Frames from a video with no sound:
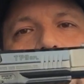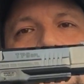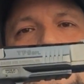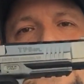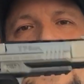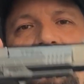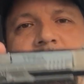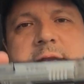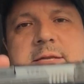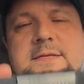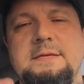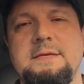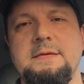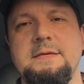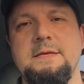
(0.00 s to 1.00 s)
Love
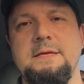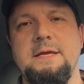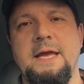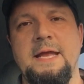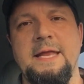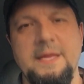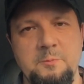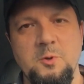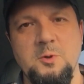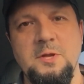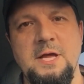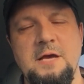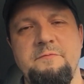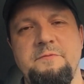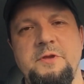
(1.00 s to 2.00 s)
it, and it
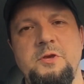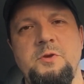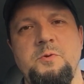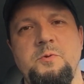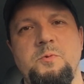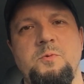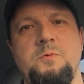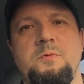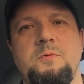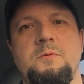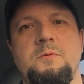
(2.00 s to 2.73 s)
will love you.